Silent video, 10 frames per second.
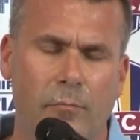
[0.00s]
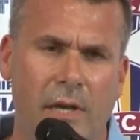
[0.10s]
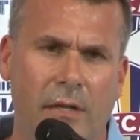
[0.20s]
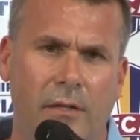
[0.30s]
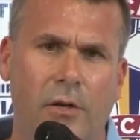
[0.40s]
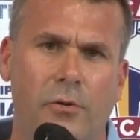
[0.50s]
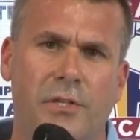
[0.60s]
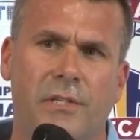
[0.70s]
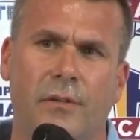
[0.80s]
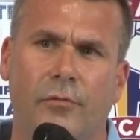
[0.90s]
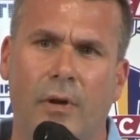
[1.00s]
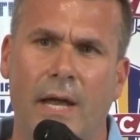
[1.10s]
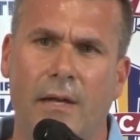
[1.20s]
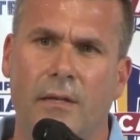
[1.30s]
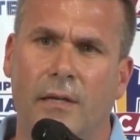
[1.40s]
many of the coaches have
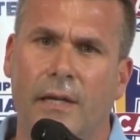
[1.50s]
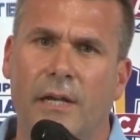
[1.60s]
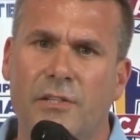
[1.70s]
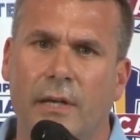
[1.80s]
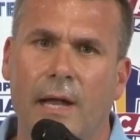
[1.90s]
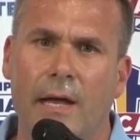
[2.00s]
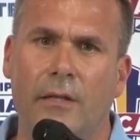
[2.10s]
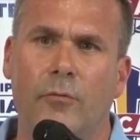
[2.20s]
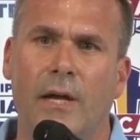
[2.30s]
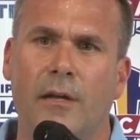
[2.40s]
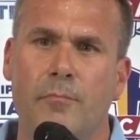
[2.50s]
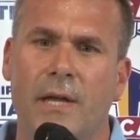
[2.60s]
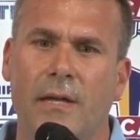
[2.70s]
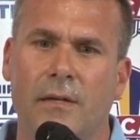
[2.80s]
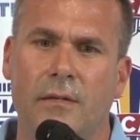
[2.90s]
read, and actually I'd highly
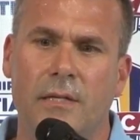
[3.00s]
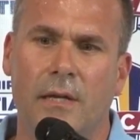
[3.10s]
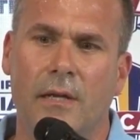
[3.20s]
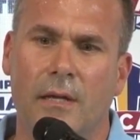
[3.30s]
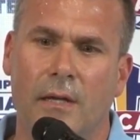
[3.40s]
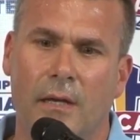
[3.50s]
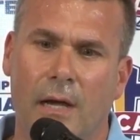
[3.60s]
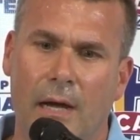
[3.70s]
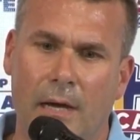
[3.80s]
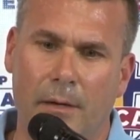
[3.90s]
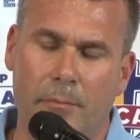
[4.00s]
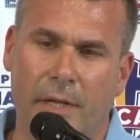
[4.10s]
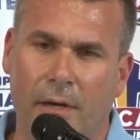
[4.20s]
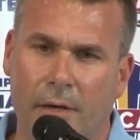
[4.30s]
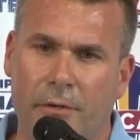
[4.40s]
recommend
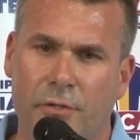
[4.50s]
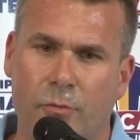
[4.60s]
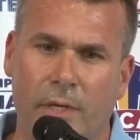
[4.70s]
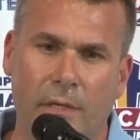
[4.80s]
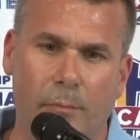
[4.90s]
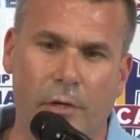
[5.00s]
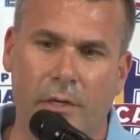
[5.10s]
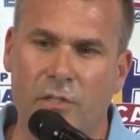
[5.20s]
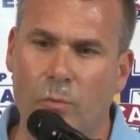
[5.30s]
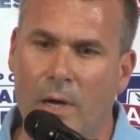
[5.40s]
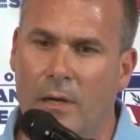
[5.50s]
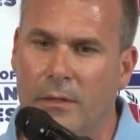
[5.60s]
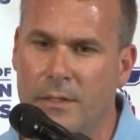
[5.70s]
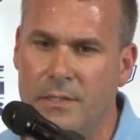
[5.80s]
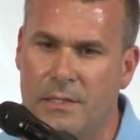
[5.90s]
that others read the book as
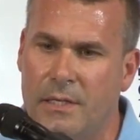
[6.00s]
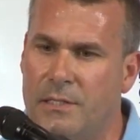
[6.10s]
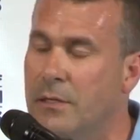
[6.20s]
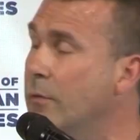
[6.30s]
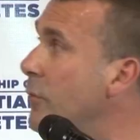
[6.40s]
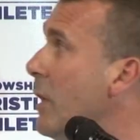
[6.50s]
well, is Season of